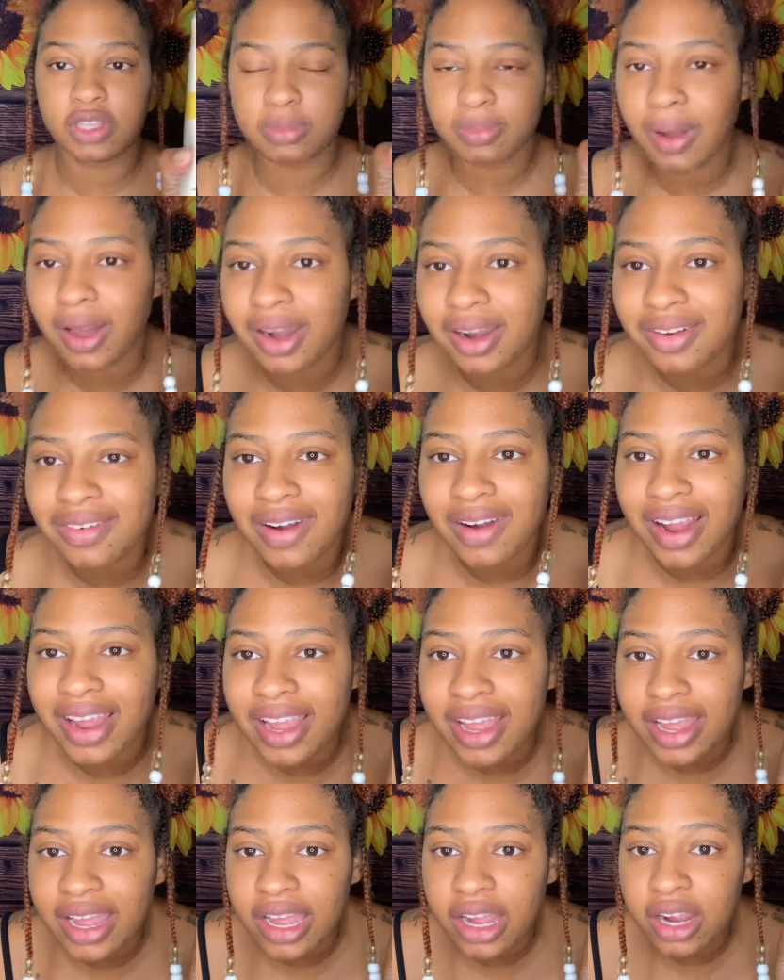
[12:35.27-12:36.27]
this product right
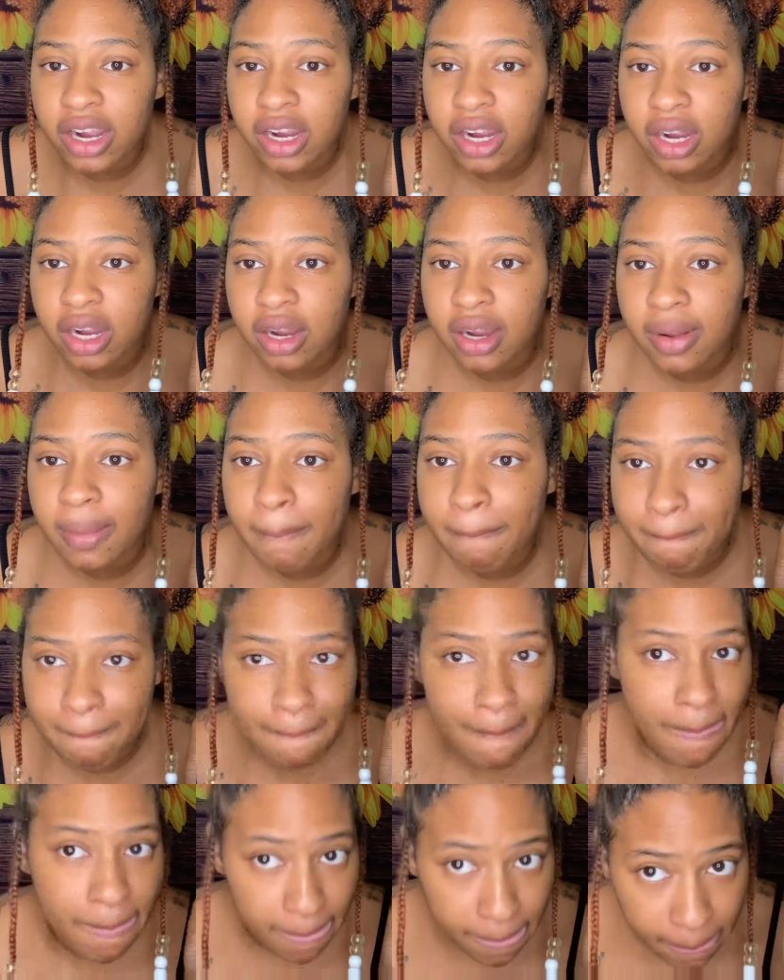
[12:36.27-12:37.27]
here,
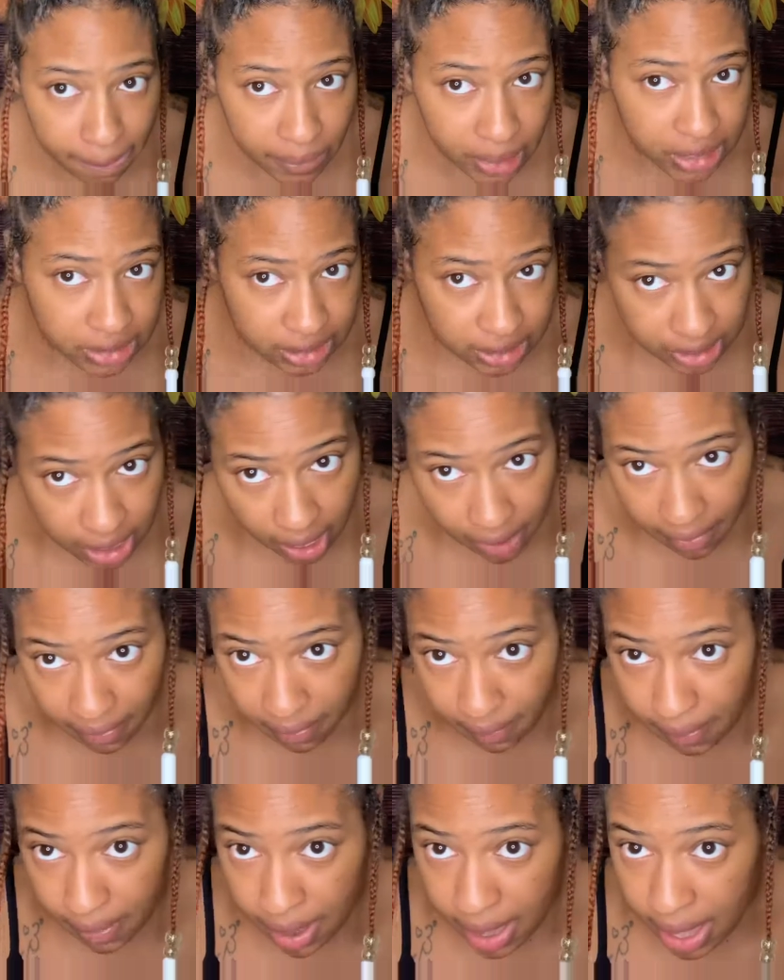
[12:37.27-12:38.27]
this is
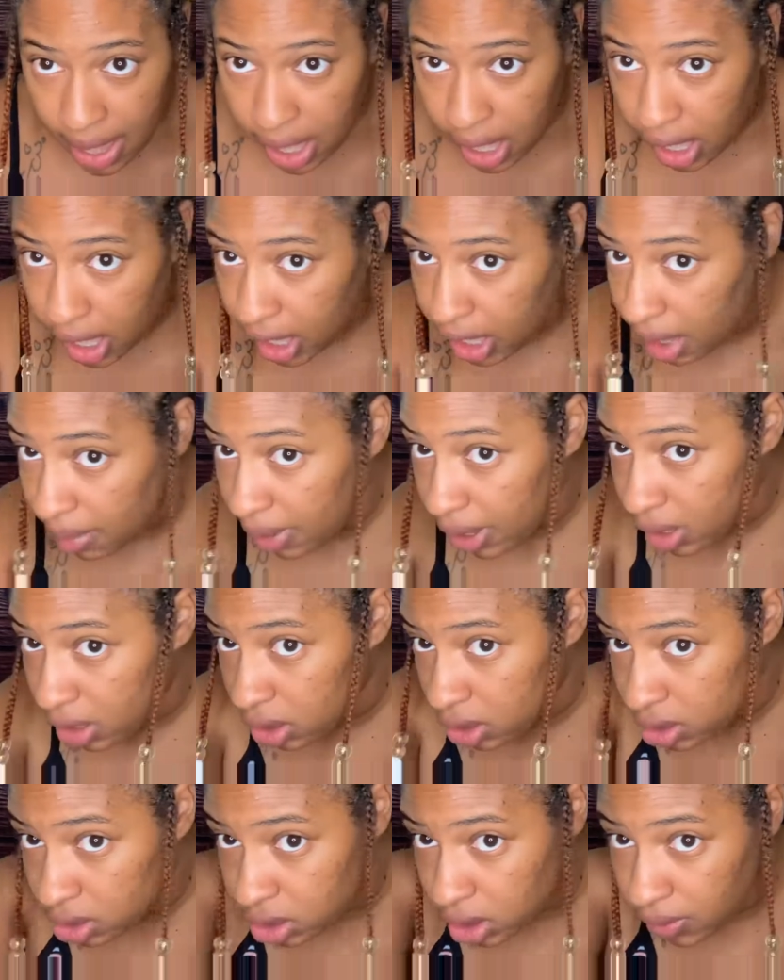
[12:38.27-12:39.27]
how I got my
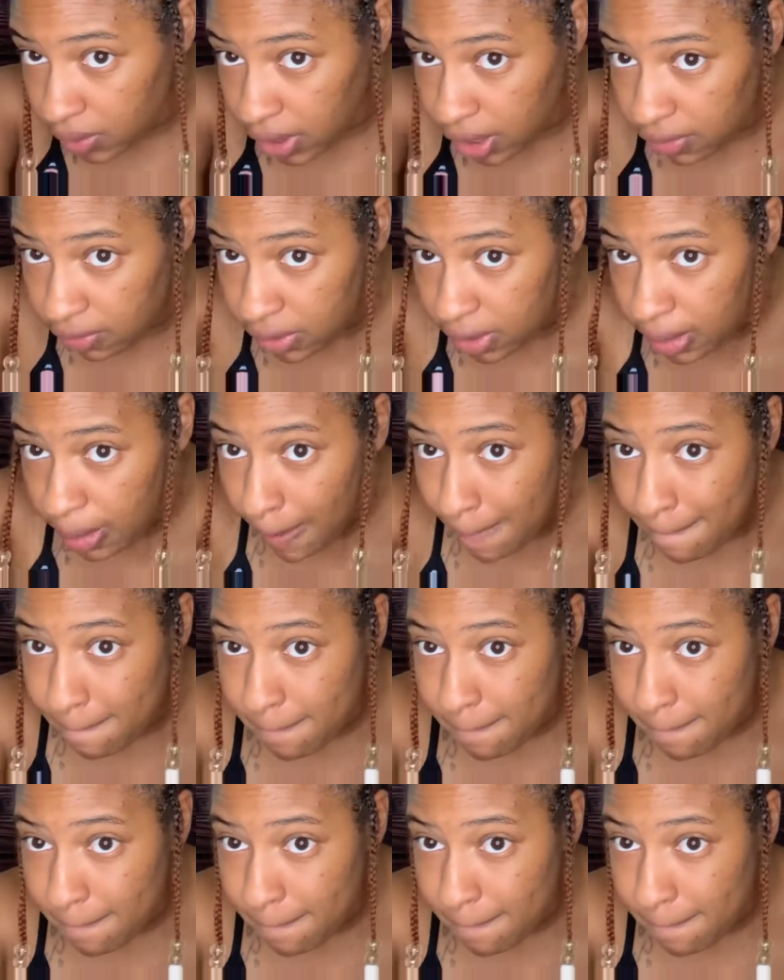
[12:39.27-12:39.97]
curls or whatever.